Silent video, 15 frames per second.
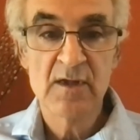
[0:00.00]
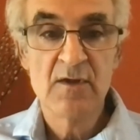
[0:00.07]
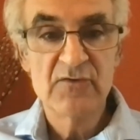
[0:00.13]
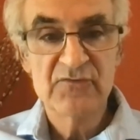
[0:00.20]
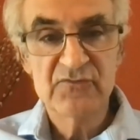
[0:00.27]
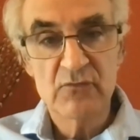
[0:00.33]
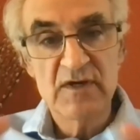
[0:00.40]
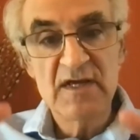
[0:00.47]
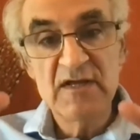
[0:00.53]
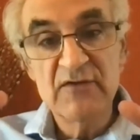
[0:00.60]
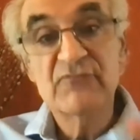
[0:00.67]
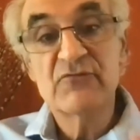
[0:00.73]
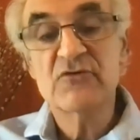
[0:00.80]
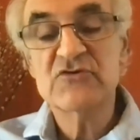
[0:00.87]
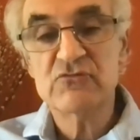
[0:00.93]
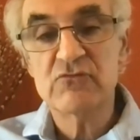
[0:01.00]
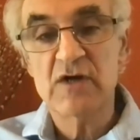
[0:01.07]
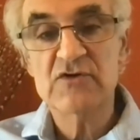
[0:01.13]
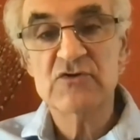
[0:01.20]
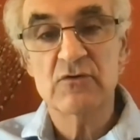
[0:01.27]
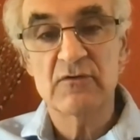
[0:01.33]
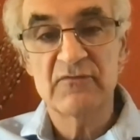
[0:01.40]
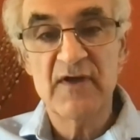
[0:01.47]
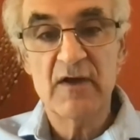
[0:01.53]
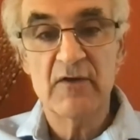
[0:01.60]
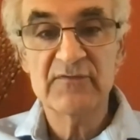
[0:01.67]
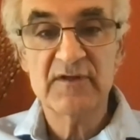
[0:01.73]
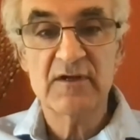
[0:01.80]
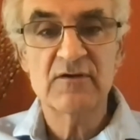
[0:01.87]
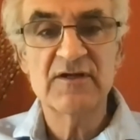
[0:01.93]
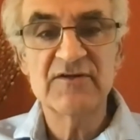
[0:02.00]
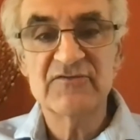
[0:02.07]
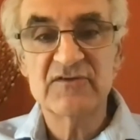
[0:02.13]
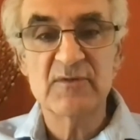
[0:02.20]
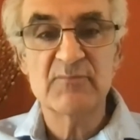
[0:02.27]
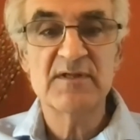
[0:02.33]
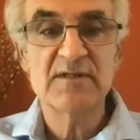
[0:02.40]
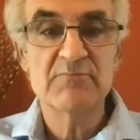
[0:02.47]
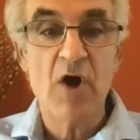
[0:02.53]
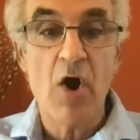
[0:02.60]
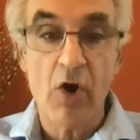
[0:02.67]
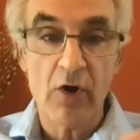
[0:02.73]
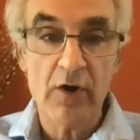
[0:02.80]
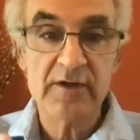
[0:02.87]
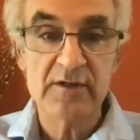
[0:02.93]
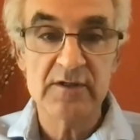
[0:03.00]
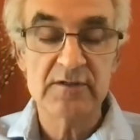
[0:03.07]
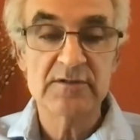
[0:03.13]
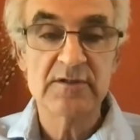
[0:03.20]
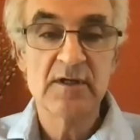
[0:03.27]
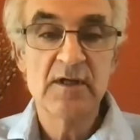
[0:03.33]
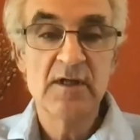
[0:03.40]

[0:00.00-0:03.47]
So the infrastructure of healthcare needs to be hardened